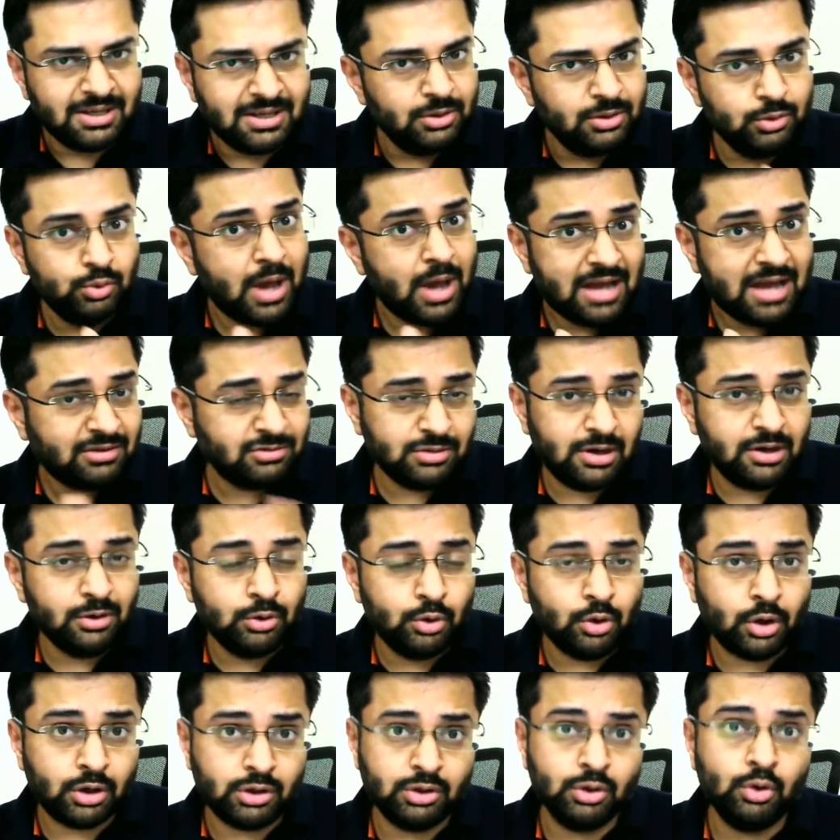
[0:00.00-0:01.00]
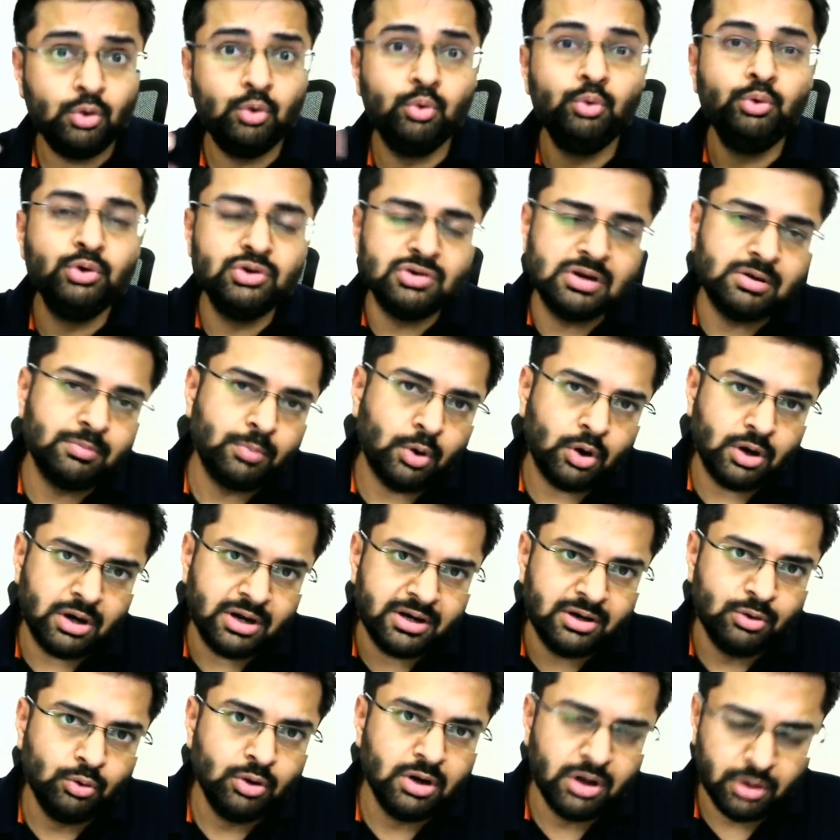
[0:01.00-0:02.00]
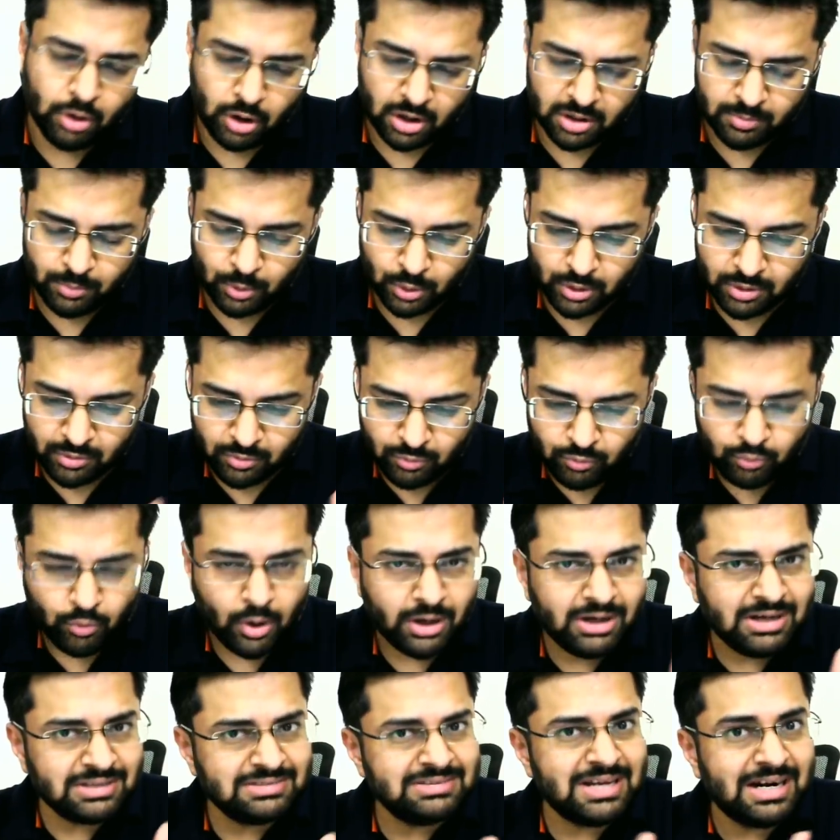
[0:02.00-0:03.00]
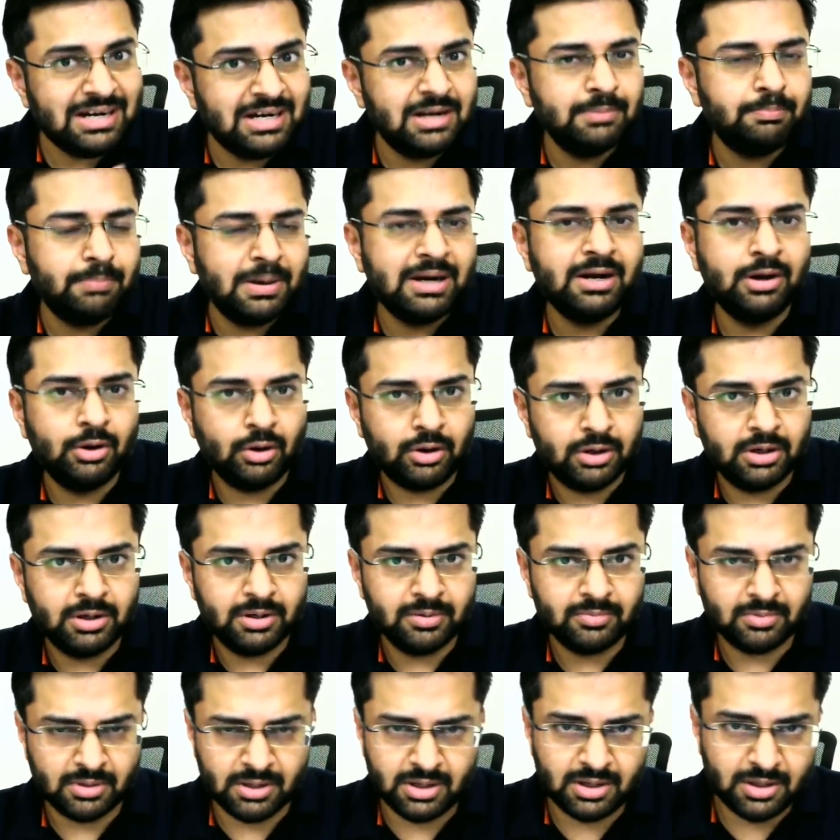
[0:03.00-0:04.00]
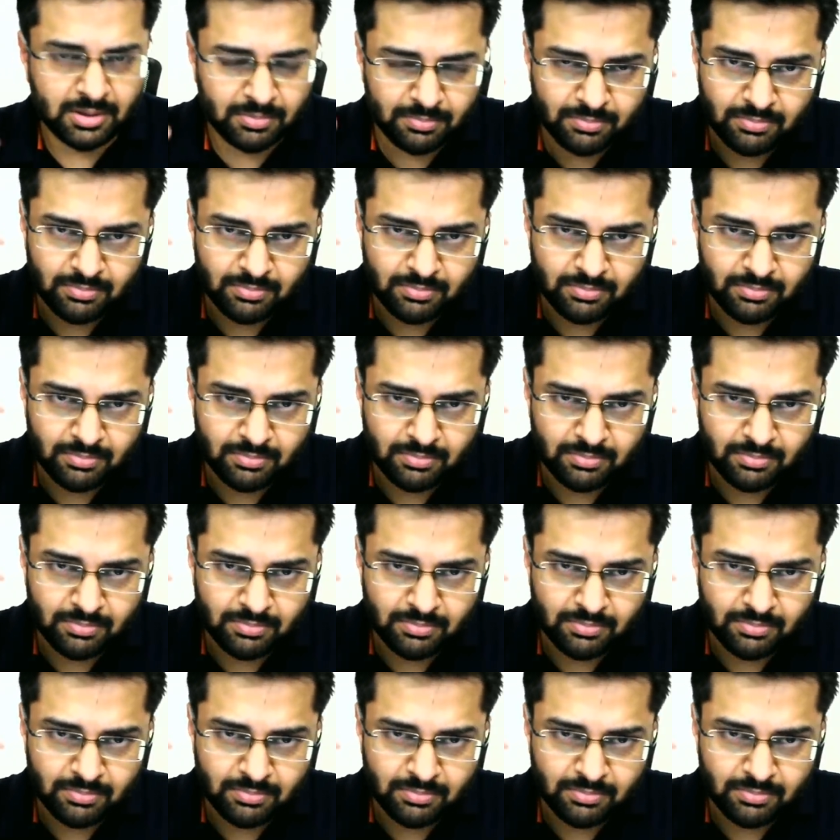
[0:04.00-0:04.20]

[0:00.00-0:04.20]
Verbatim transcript: you actually do not know who will bowl and who will not bowl what does that depend on uh,